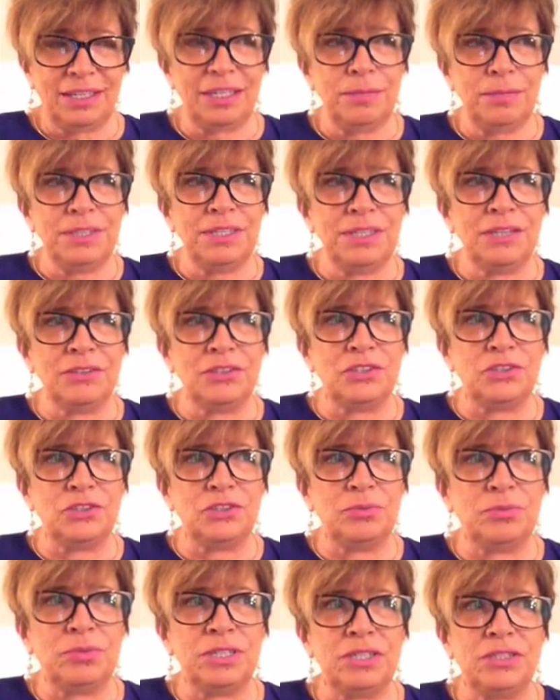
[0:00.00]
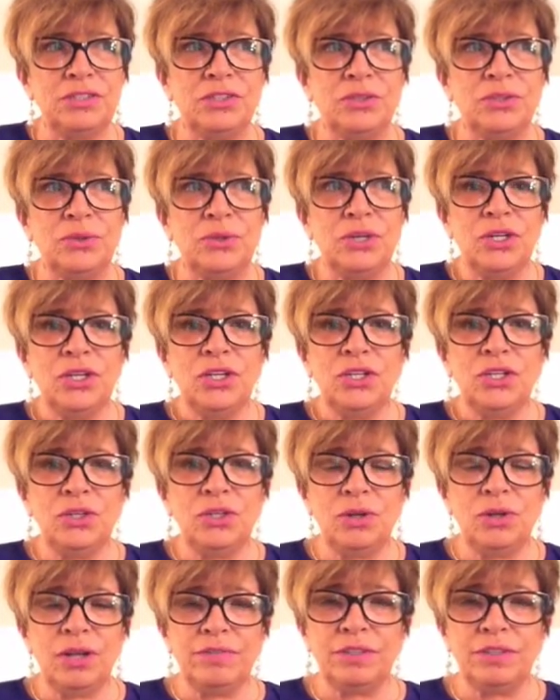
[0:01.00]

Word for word: Keep it down to two minutes so you don't